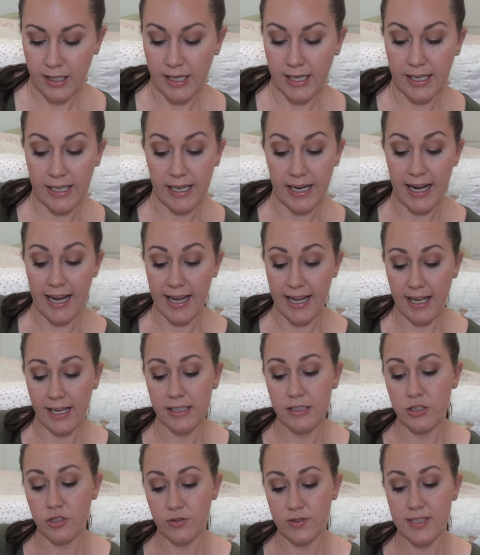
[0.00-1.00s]
And I
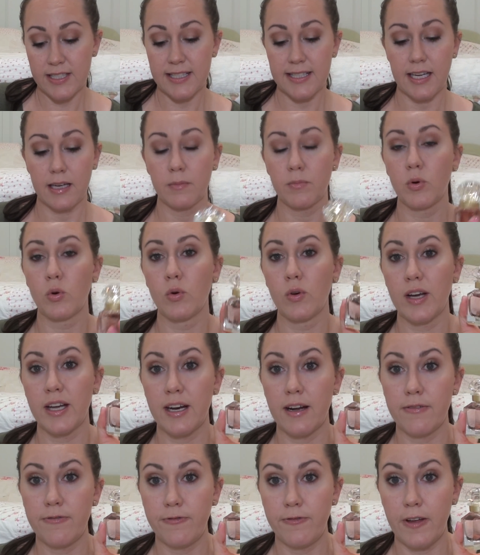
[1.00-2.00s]
had used the sample and
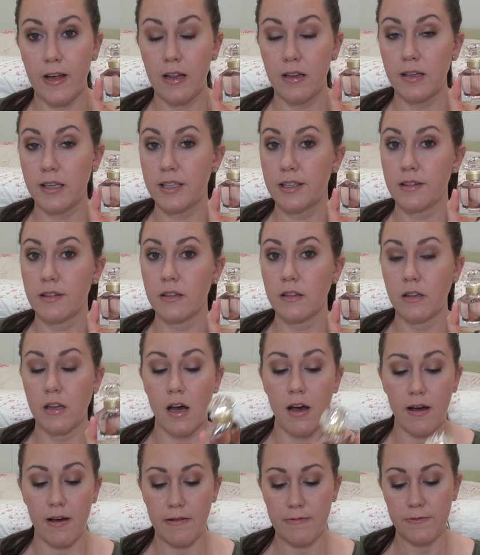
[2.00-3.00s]
I fell in
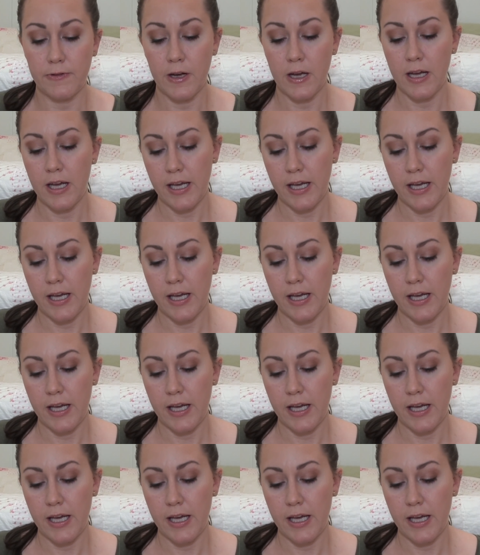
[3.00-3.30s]
love.